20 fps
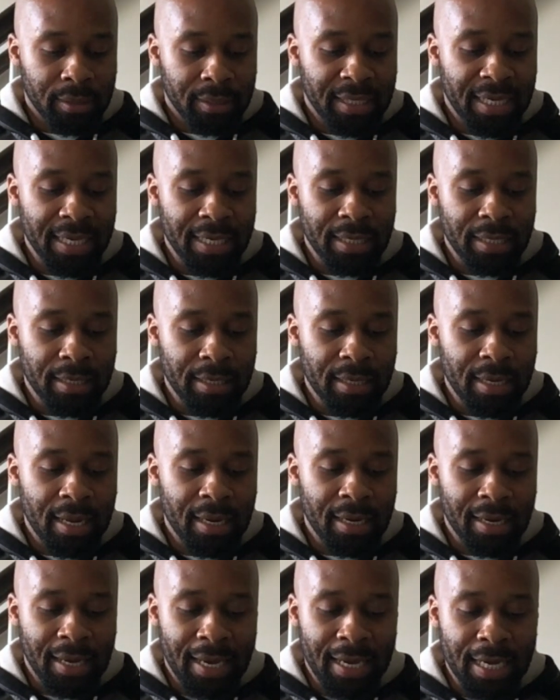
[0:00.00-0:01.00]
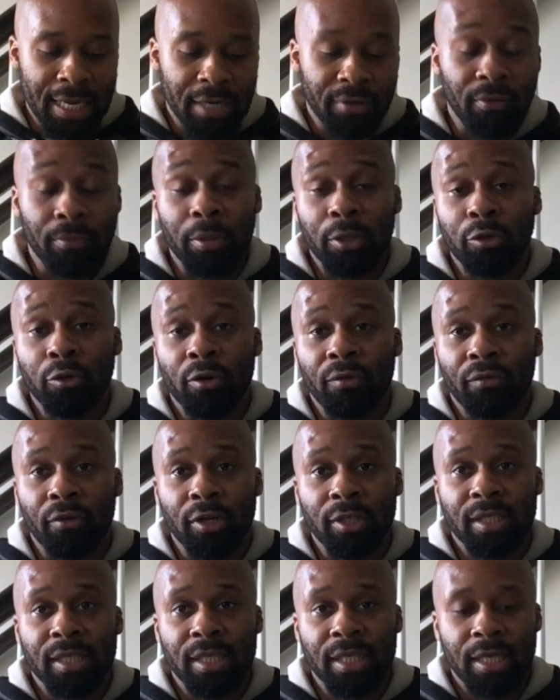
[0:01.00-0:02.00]
Keenan Lane from the
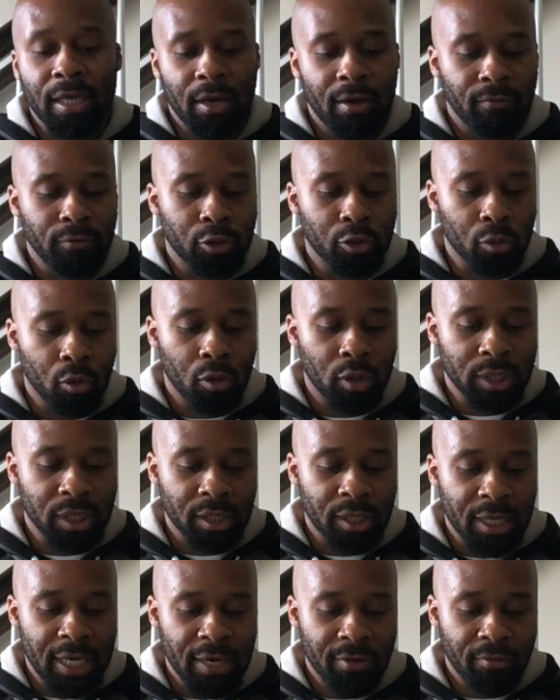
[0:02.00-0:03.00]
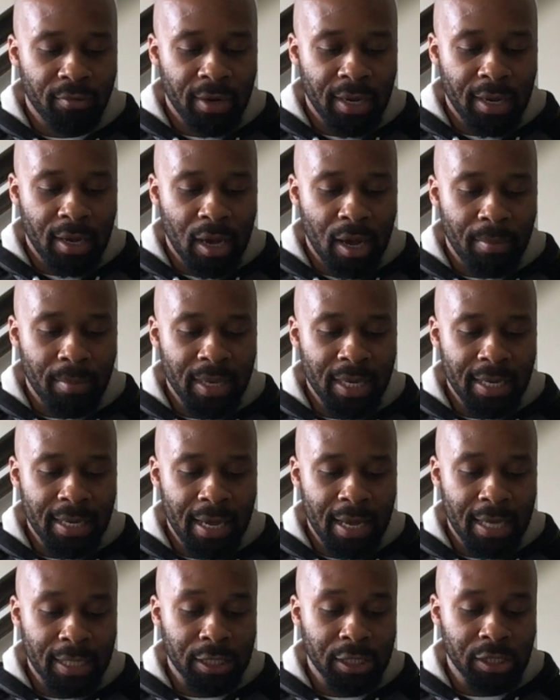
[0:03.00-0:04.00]
University of Georgia, he
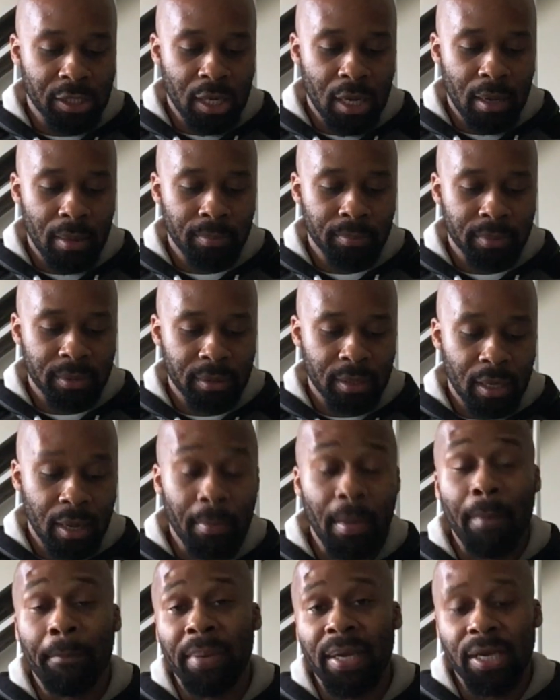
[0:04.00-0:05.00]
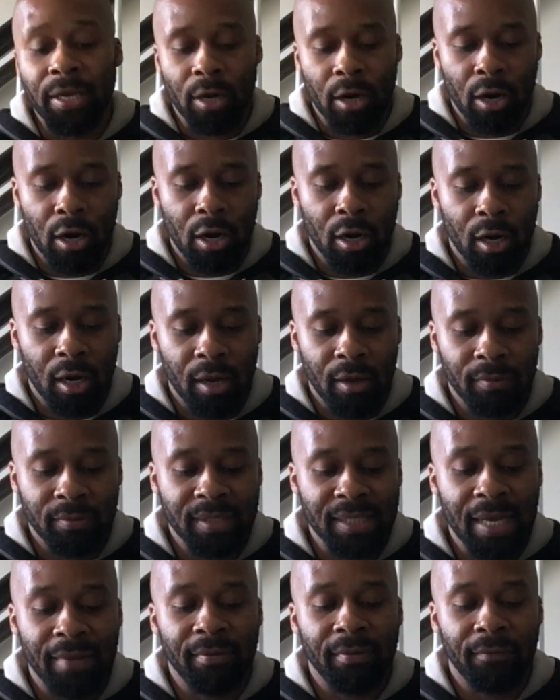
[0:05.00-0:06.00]
had jumped a PR of
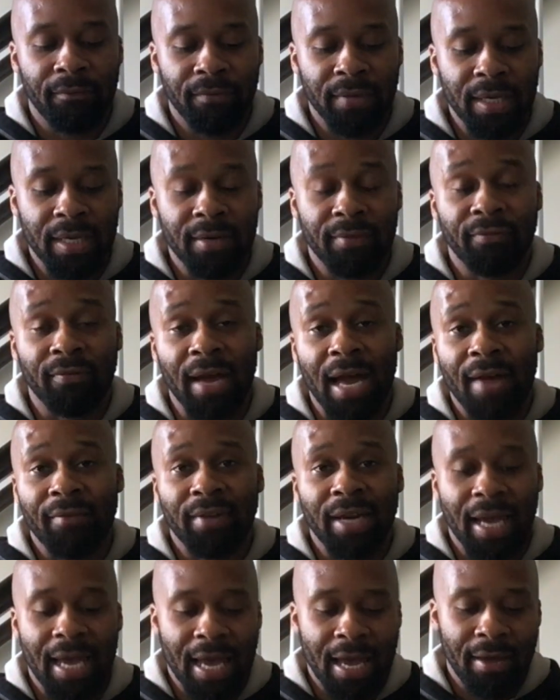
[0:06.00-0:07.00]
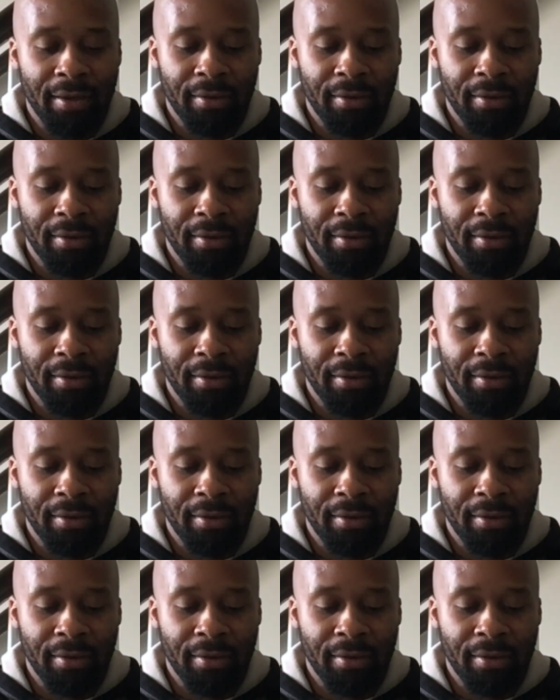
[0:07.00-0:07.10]
7 feet 7